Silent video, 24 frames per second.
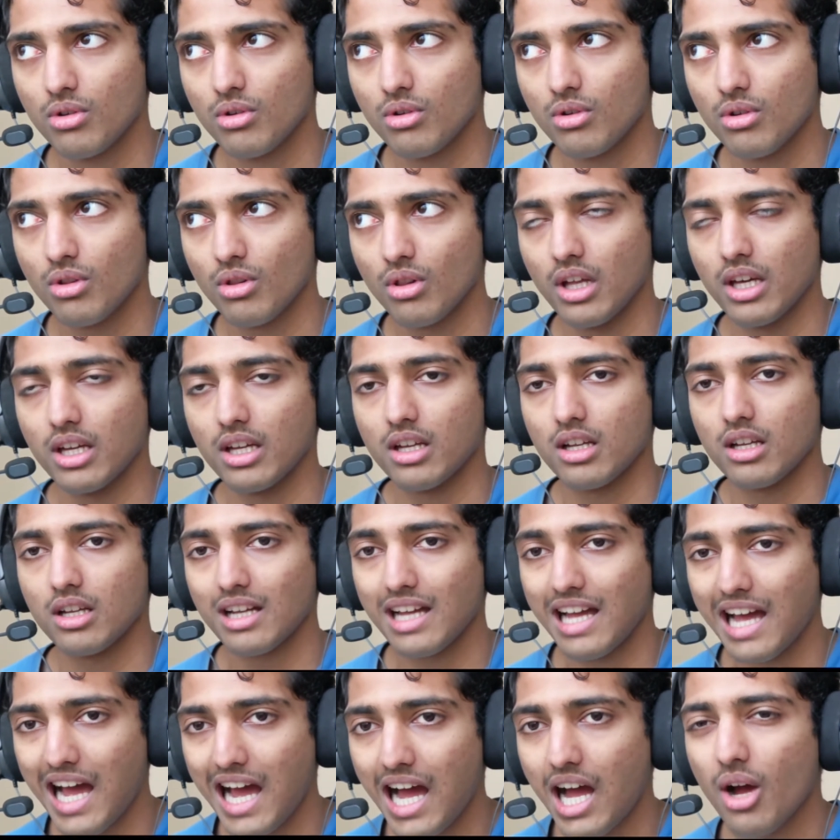
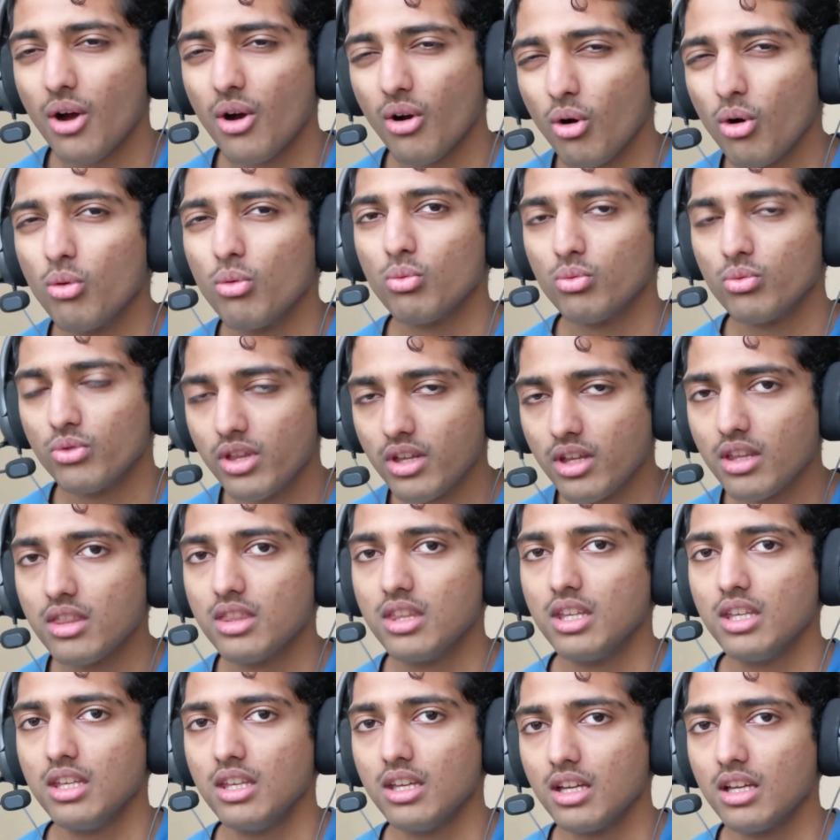
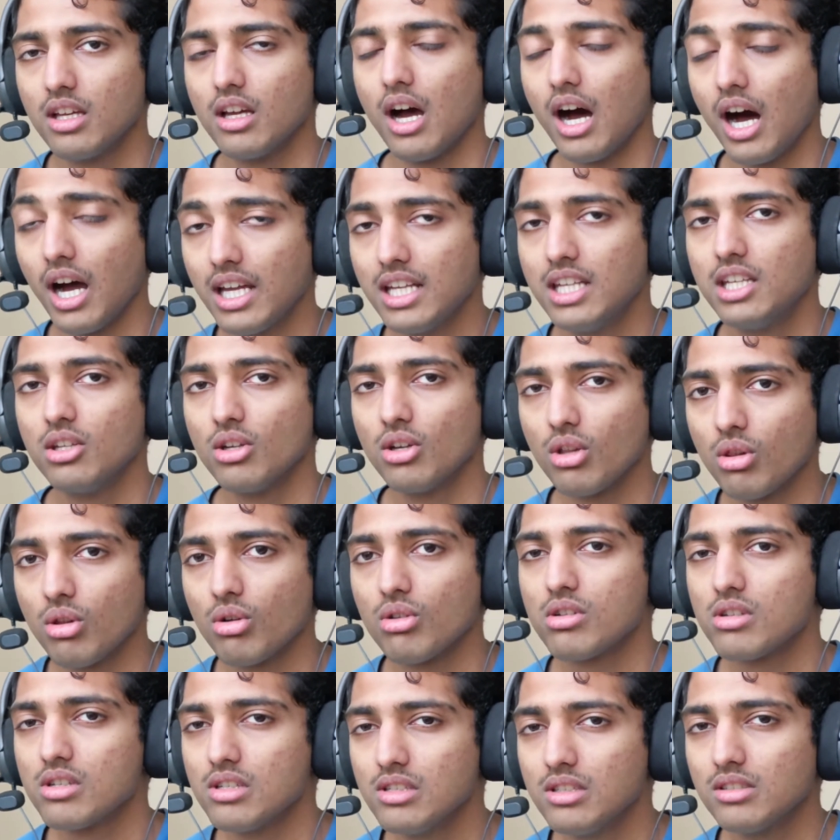the
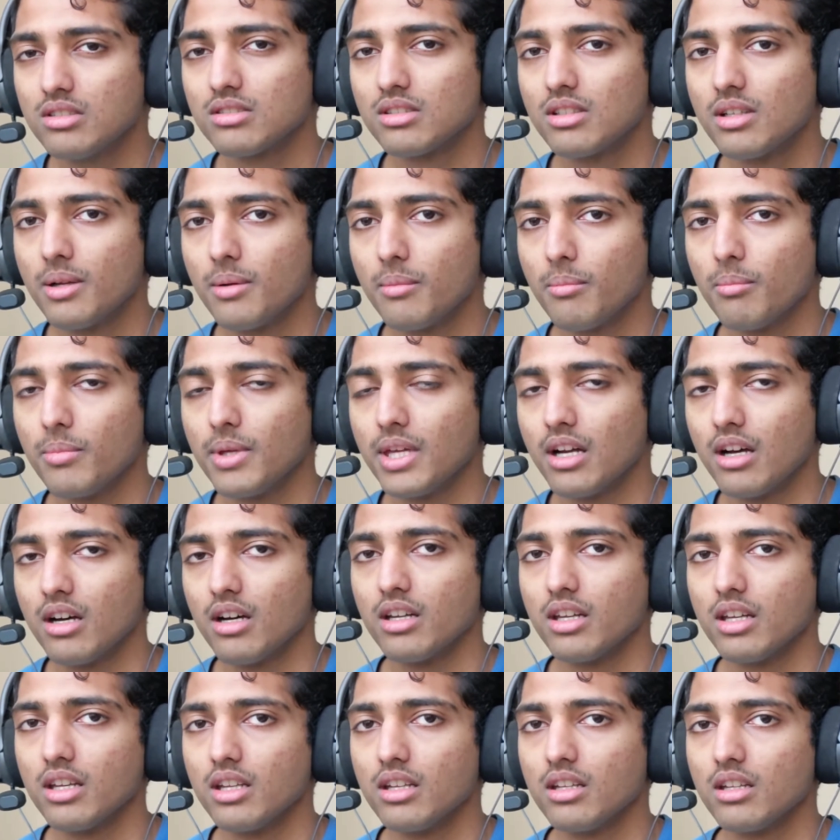ideologies
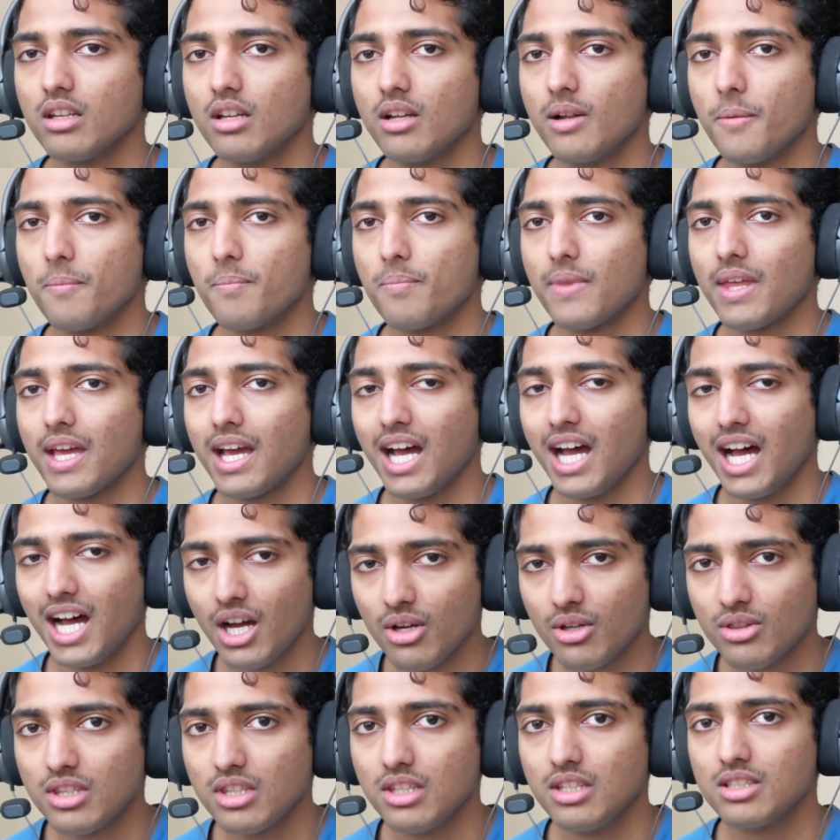behind how
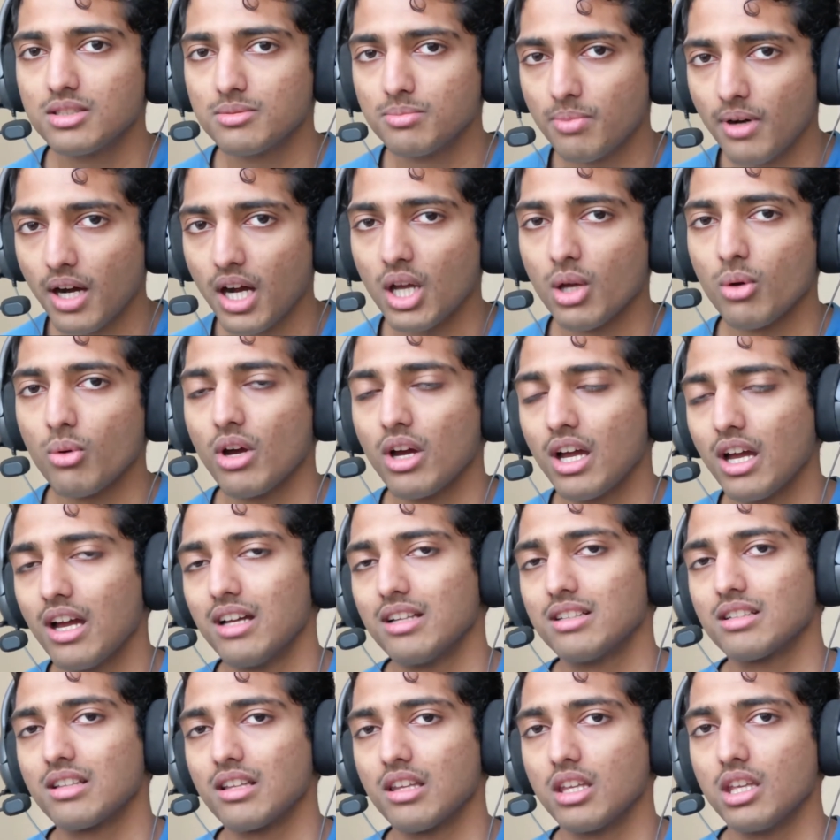the spyware
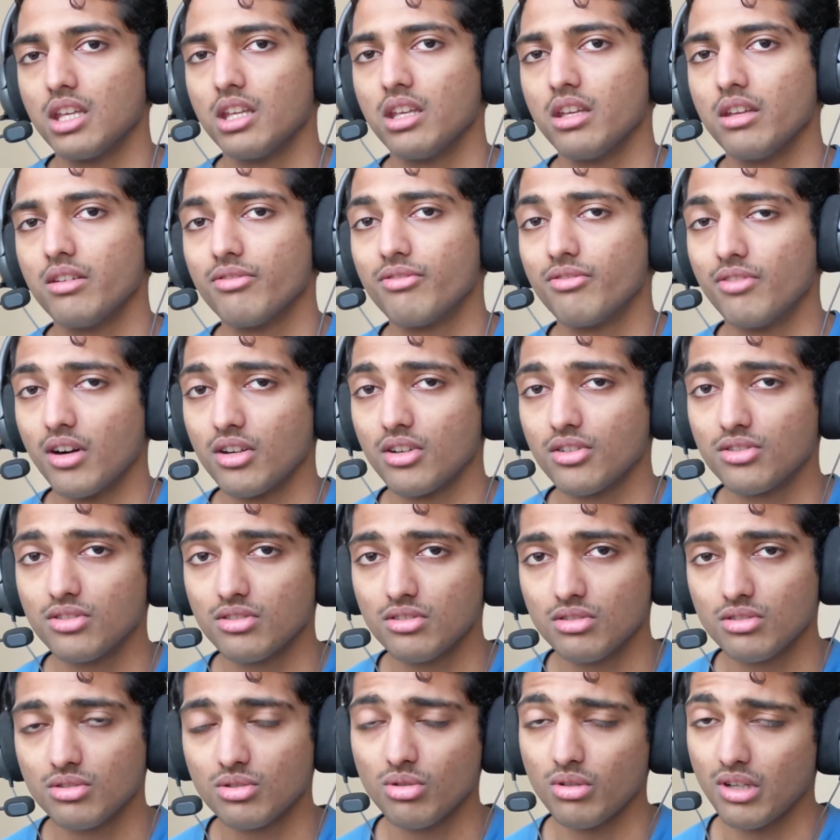actually
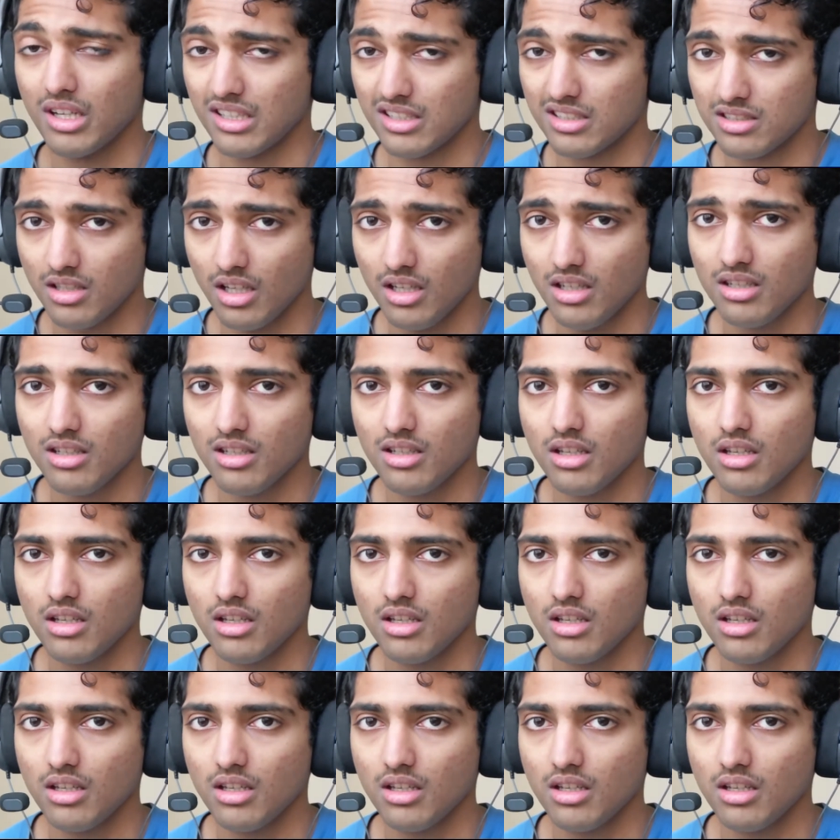functions to an extent,